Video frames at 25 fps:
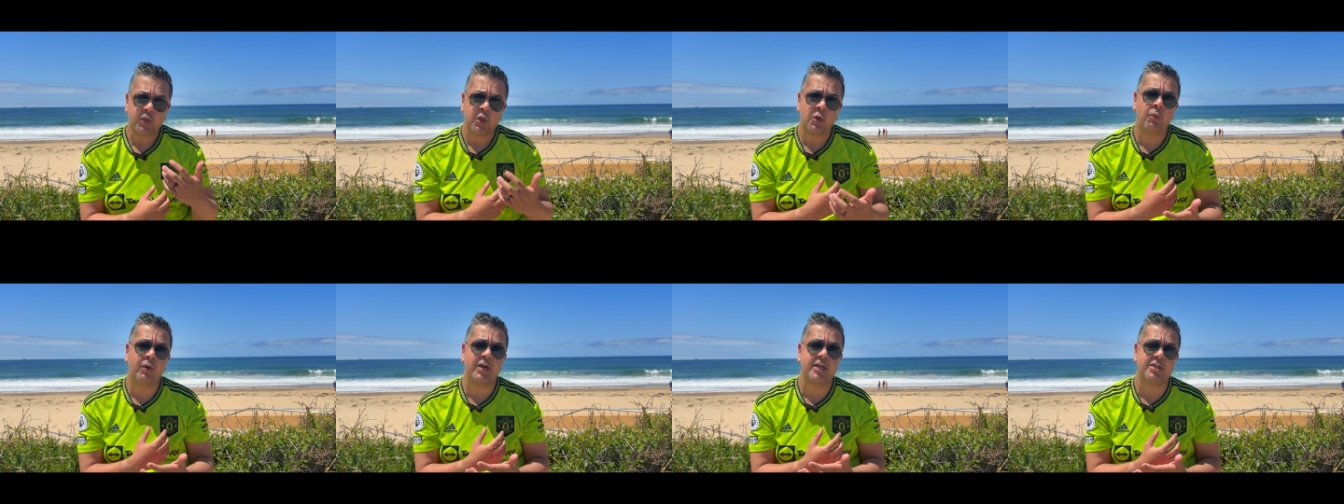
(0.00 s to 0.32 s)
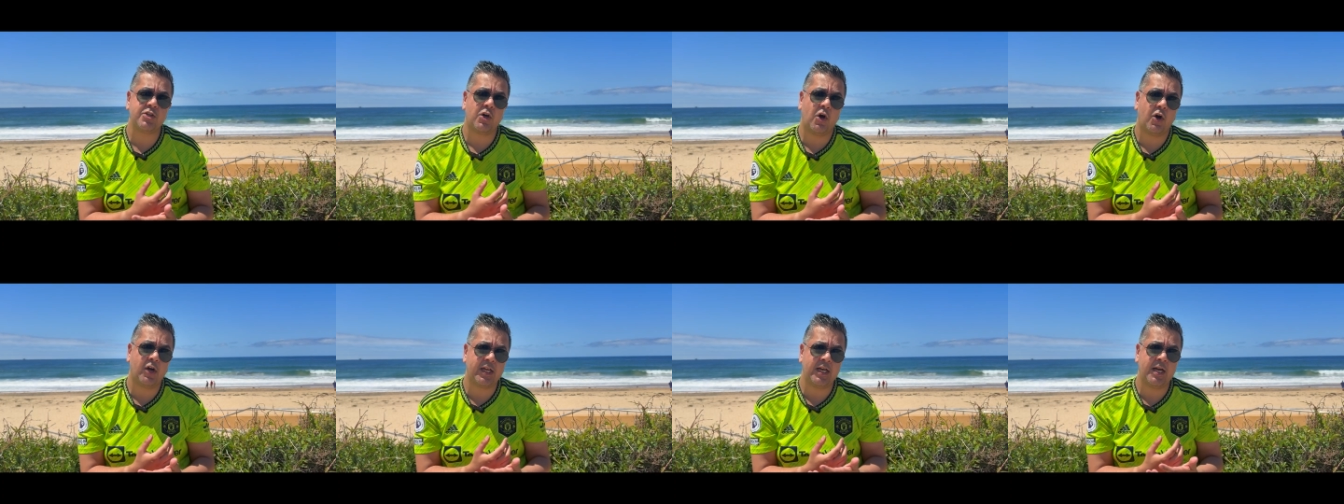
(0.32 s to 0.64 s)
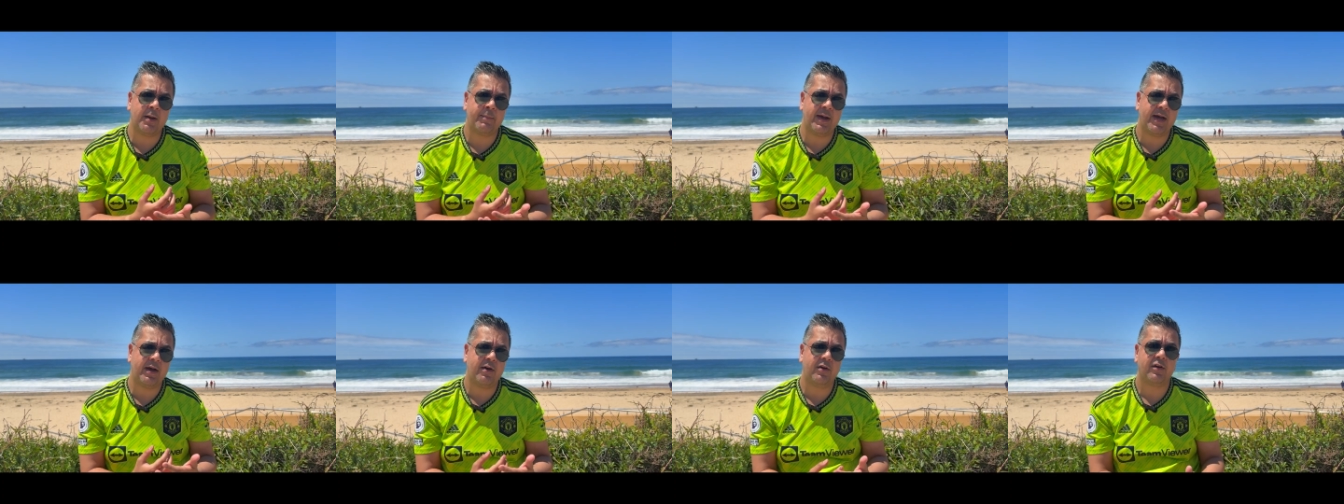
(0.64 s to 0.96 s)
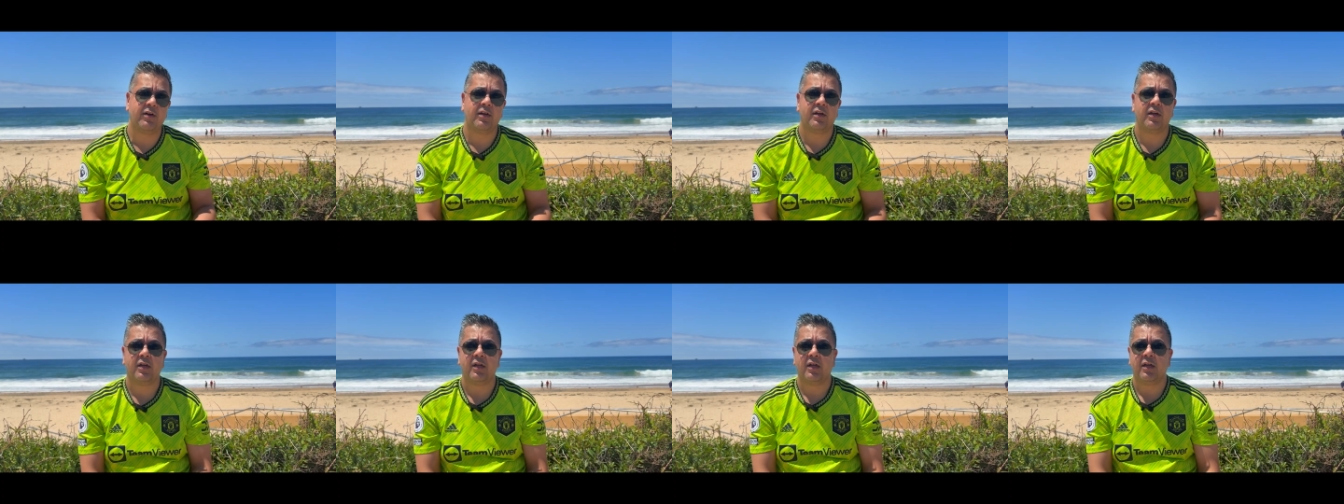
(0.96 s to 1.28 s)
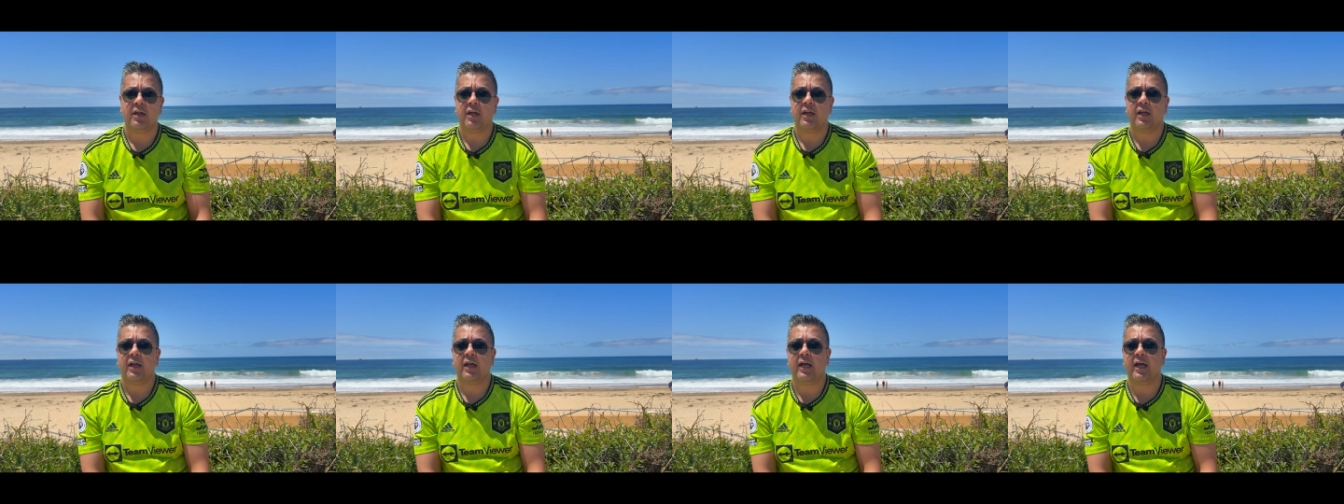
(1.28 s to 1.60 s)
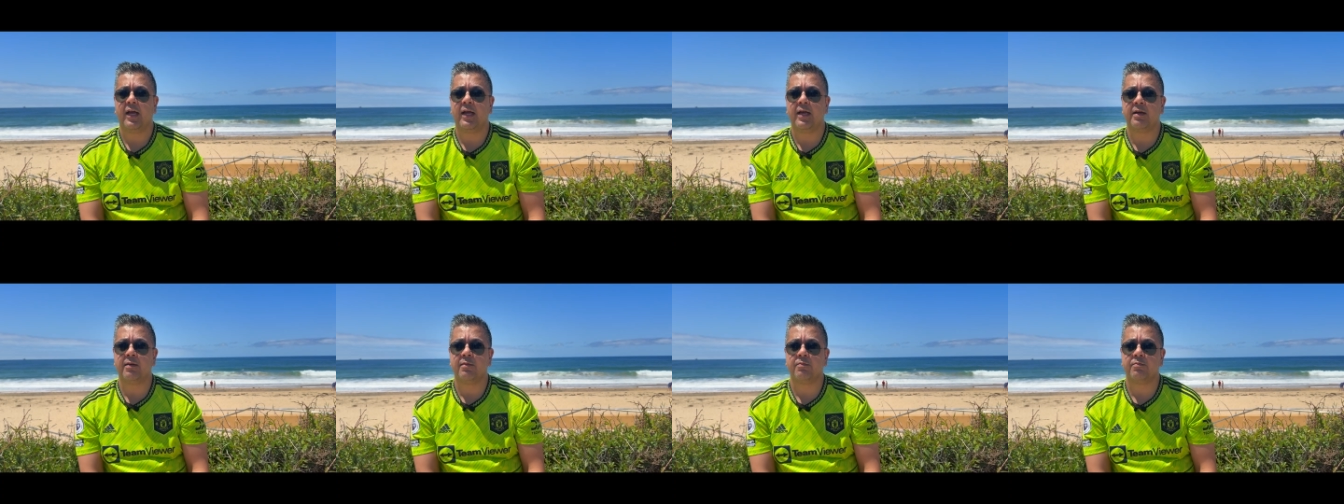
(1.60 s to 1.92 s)
what you're talking about.
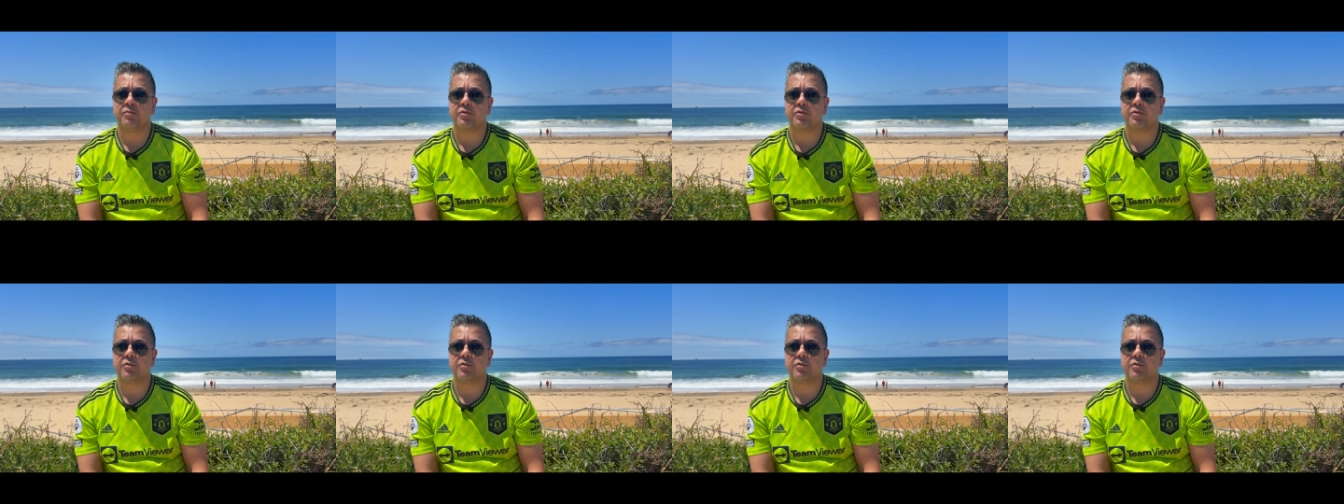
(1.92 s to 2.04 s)
Um,